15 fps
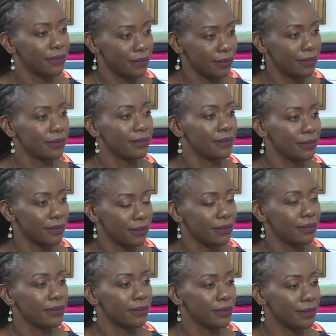So you don't
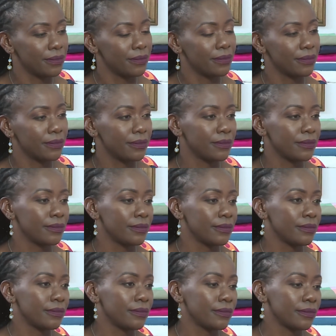necessarily have to read
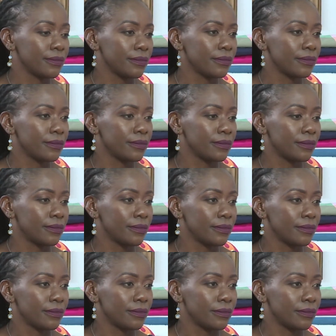an
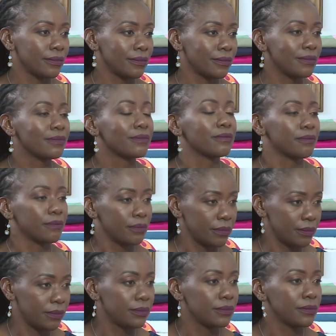elaborate story for them.
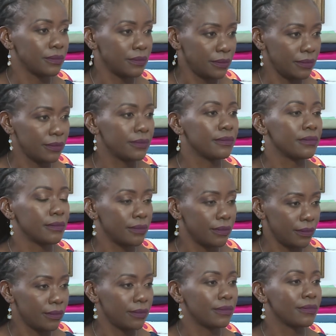Get a book
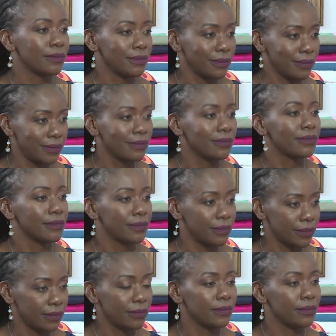with pictures,
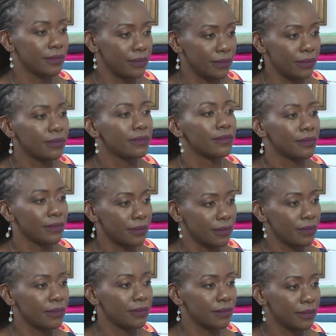very colorful,
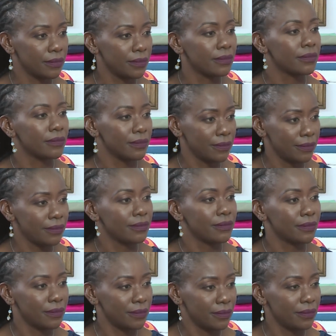and tell a
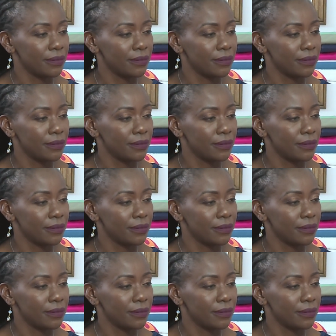story.